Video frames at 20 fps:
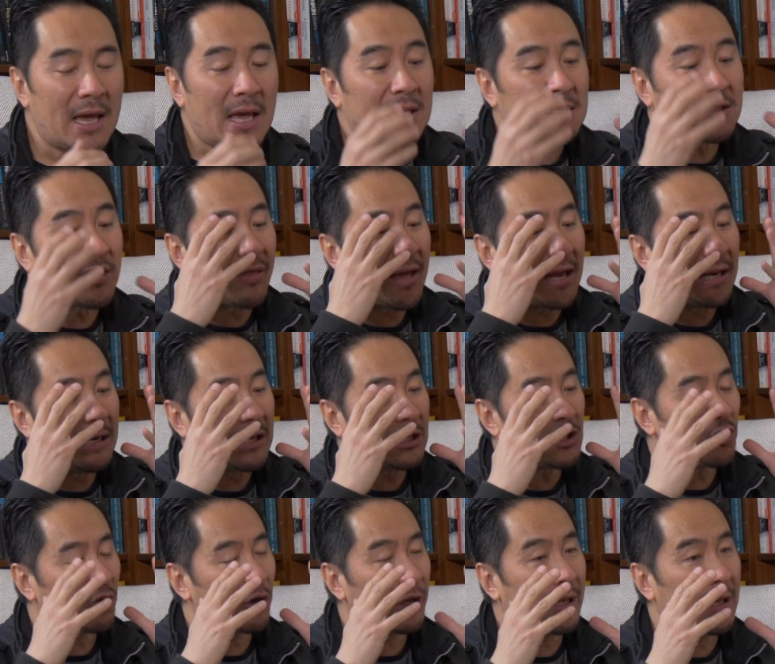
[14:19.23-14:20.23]
So they
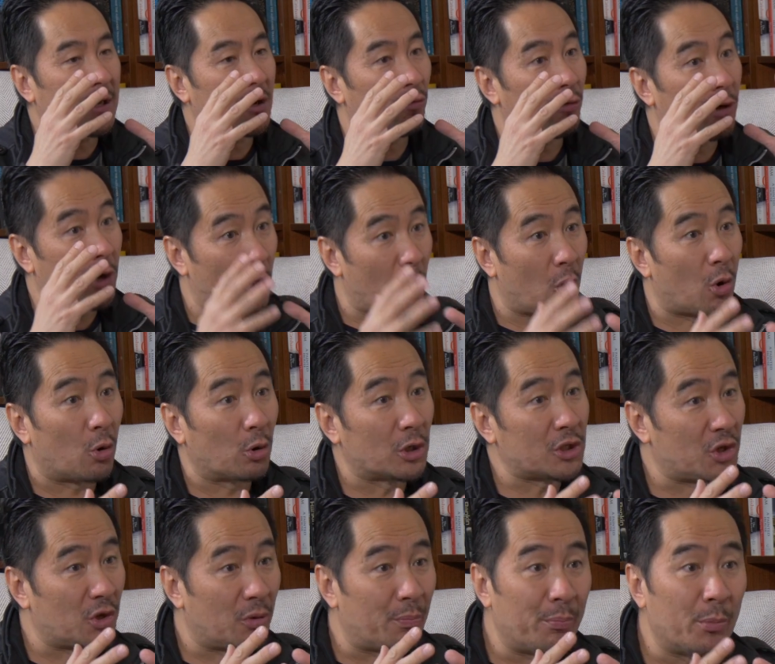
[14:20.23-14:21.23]
literally
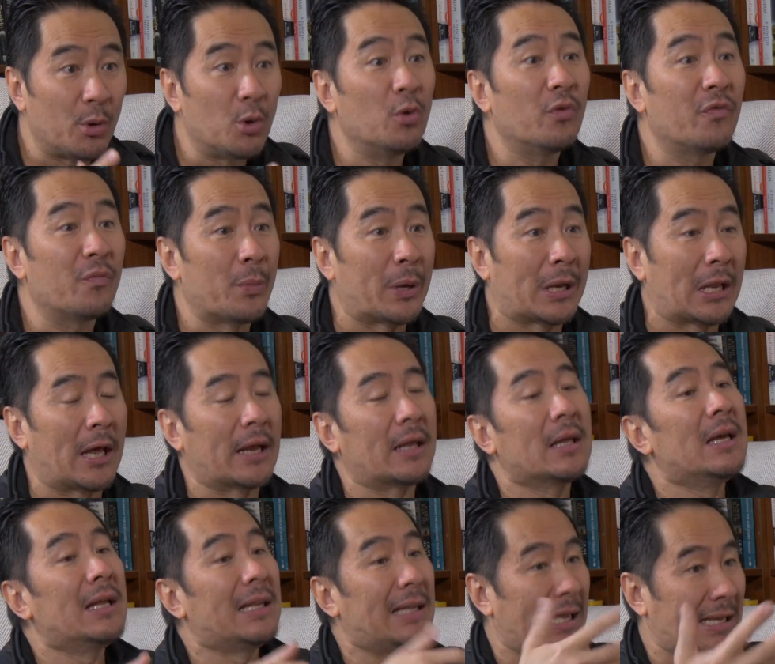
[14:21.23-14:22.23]
record your movement, like
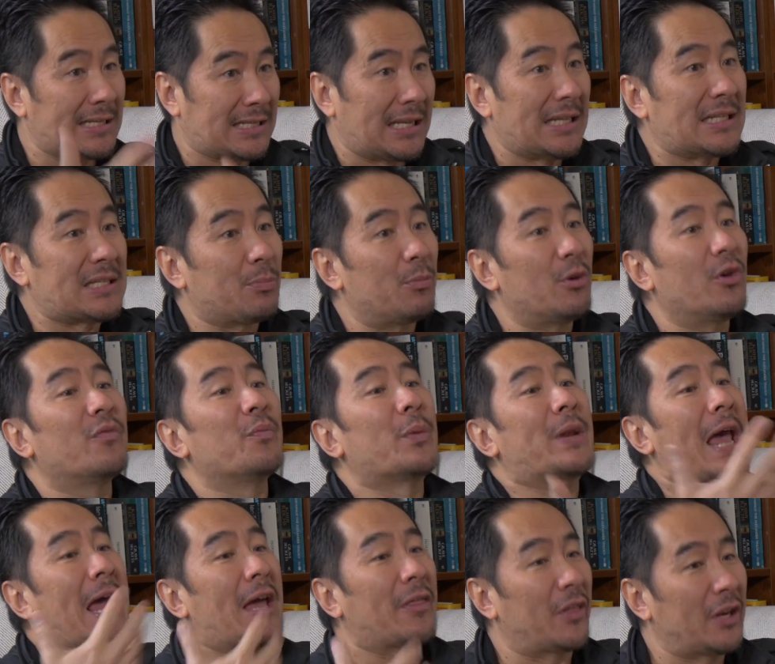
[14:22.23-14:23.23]
Leslie's movement,
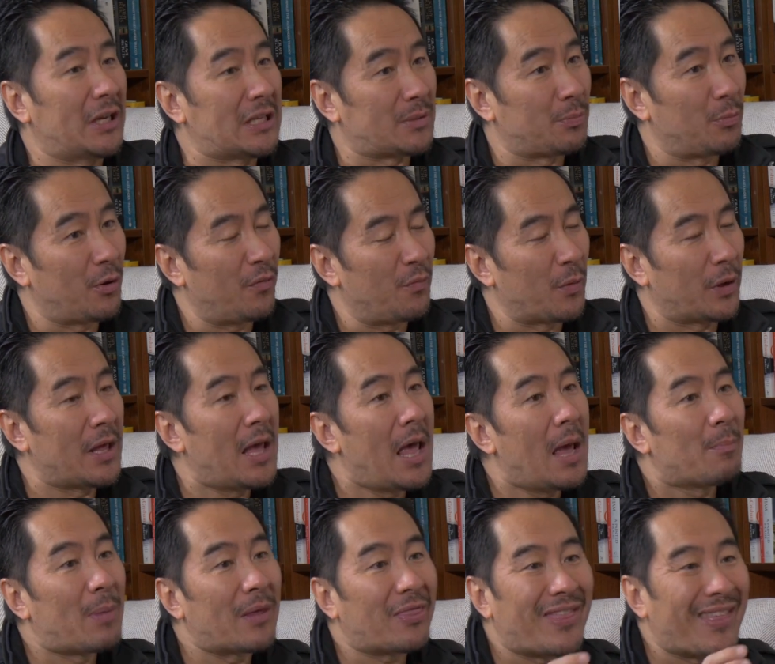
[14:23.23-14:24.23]
Anthony's movement,
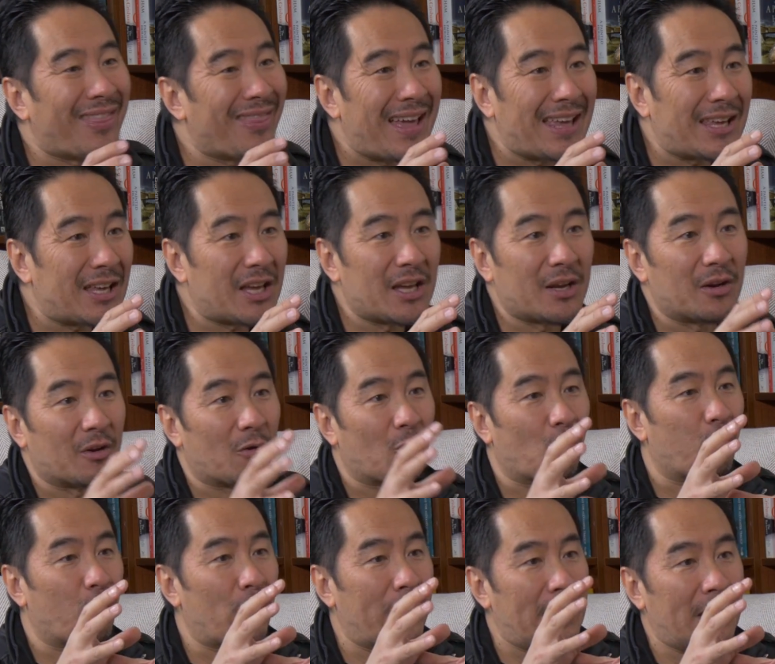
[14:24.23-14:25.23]
but then they can
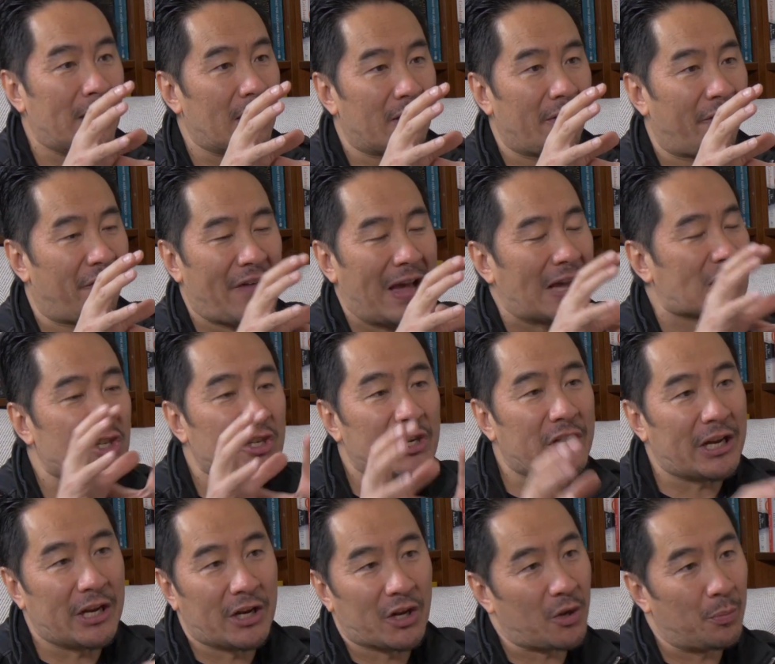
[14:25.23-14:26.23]
refashion
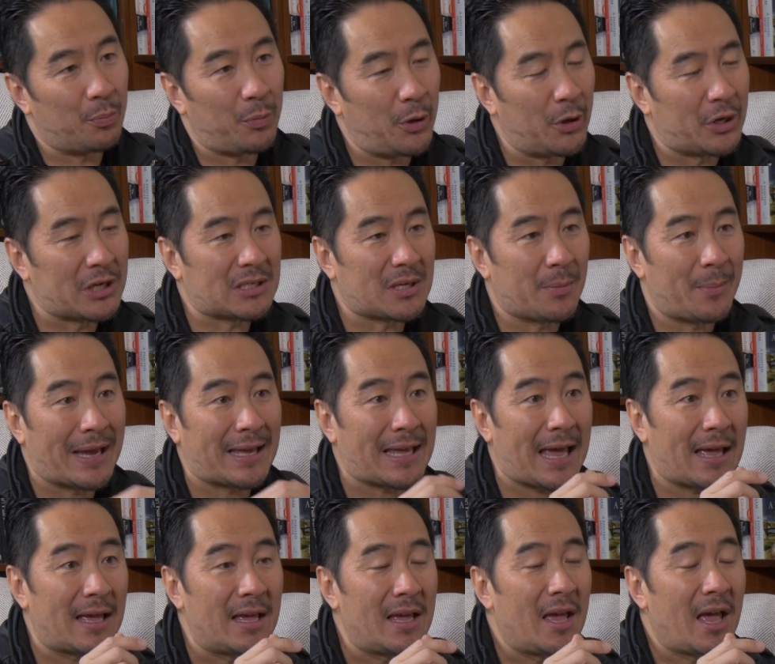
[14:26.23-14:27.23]
it in a computer to make
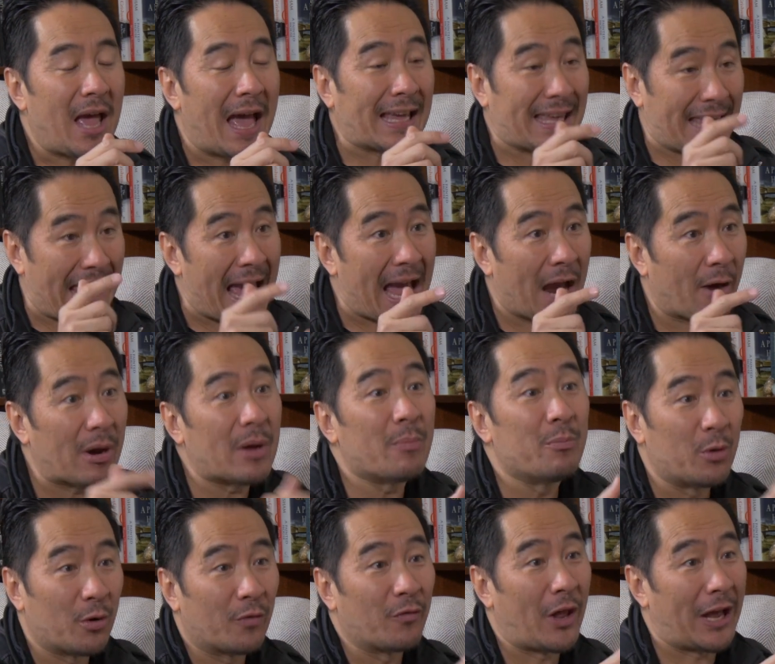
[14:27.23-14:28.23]
a carrot
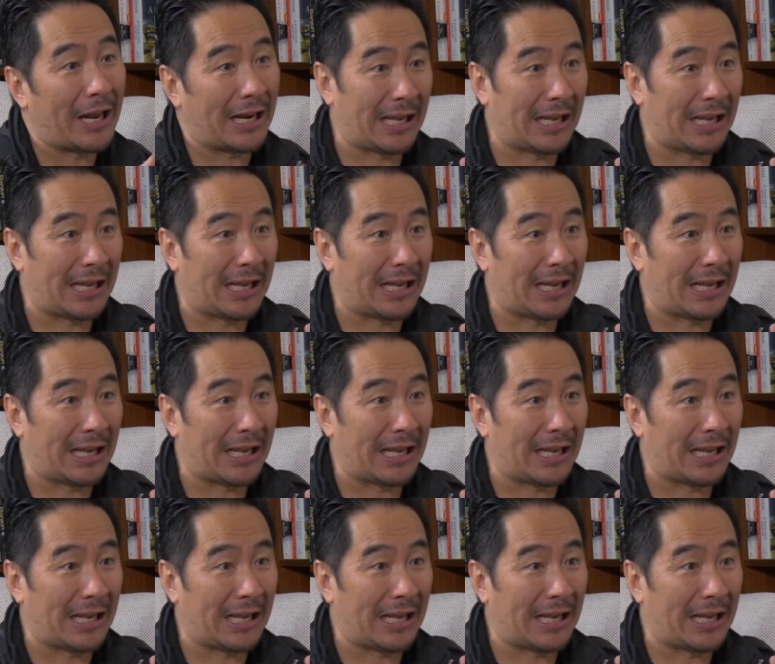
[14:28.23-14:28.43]
move like